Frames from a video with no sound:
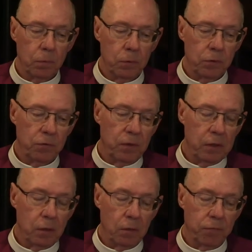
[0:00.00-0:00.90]
whose
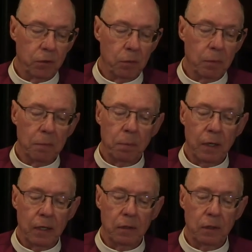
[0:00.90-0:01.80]
feet are firmly
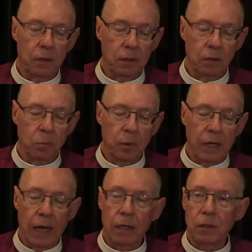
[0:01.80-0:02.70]
planted in the
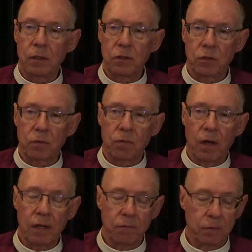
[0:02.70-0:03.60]
realities of
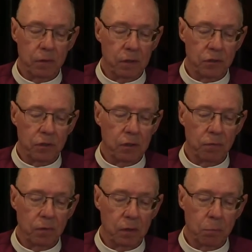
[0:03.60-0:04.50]
life in this
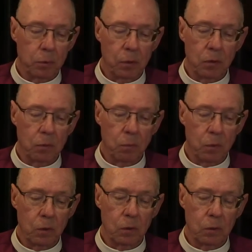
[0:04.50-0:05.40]
sinful and broken
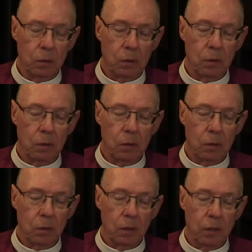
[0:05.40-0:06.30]
world
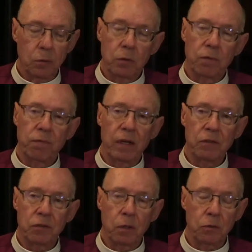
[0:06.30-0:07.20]
and who can
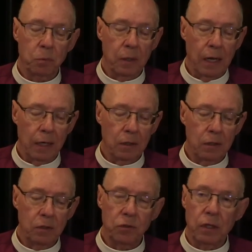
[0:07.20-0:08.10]
face those
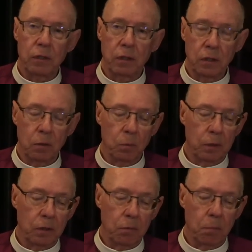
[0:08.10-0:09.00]
realities and deal
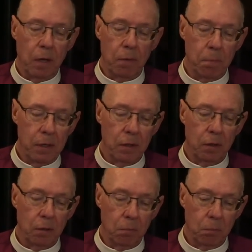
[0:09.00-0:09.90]
with them and
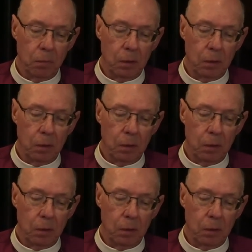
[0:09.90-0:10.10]
meet them,